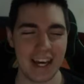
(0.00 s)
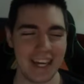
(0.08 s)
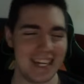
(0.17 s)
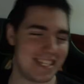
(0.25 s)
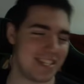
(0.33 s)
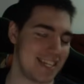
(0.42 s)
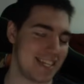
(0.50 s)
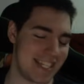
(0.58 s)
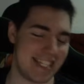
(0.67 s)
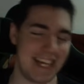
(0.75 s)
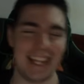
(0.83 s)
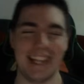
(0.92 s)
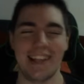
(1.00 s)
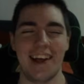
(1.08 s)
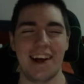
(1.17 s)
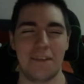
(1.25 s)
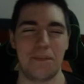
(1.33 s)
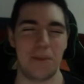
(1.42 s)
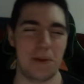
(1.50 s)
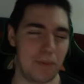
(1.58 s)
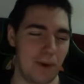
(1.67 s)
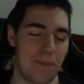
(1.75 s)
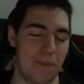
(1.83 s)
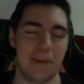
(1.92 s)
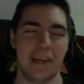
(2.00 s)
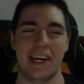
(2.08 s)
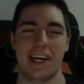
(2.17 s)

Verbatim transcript: It's just that a lot of people are playing